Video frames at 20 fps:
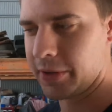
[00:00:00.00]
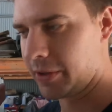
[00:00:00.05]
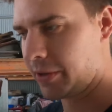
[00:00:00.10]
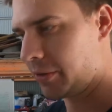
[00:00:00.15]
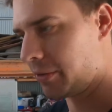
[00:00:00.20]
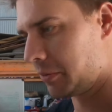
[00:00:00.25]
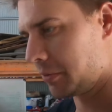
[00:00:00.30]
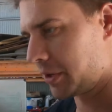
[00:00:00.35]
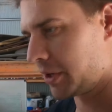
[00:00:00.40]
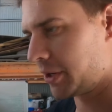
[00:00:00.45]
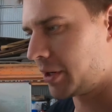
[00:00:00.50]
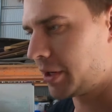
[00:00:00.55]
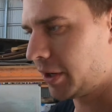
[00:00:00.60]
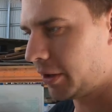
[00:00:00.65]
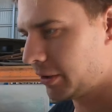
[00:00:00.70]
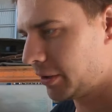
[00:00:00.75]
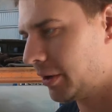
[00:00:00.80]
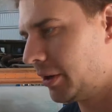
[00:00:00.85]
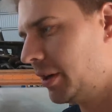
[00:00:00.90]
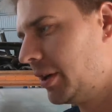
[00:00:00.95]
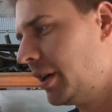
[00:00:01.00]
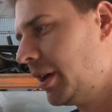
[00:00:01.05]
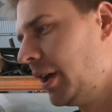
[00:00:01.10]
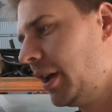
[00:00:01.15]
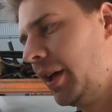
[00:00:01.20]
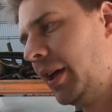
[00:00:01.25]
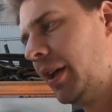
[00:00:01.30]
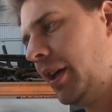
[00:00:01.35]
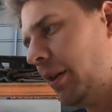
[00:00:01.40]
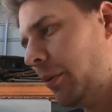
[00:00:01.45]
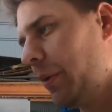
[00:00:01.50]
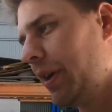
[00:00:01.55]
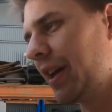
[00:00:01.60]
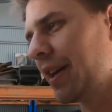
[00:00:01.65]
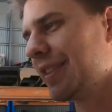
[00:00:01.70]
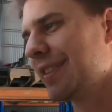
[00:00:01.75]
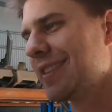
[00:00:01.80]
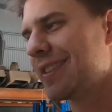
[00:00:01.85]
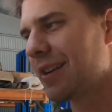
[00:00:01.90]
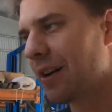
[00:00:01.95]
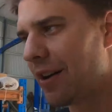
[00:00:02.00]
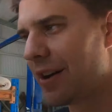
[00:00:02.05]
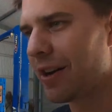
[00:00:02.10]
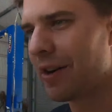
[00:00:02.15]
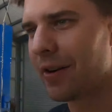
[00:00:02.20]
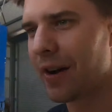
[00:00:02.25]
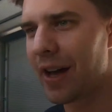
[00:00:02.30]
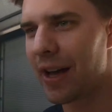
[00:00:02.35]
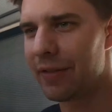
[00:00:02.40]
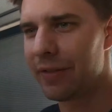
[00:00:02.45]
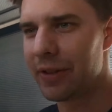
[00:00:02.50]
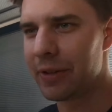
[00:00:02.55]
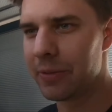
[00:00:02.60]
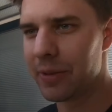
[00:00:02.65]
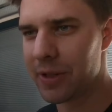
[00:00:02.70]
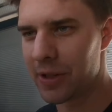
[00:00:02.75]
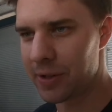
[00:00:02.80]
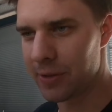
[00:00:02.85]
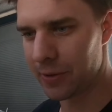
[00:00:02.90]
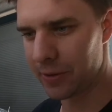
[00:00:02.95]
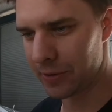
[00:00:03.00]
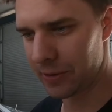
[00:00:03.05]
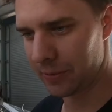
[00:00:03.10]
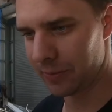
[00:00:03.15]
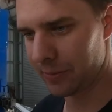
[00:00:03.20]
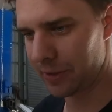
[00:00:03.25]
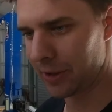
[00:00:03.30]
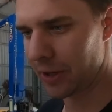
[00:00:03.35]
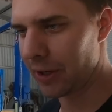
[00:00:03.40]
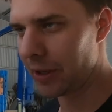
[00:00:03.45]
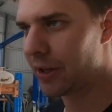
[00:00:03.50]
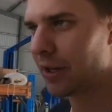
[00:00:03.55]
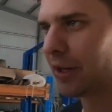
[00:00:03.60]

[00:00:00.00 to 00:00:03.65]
do what we've got to do. We get the dyno out of it, which is awesome. So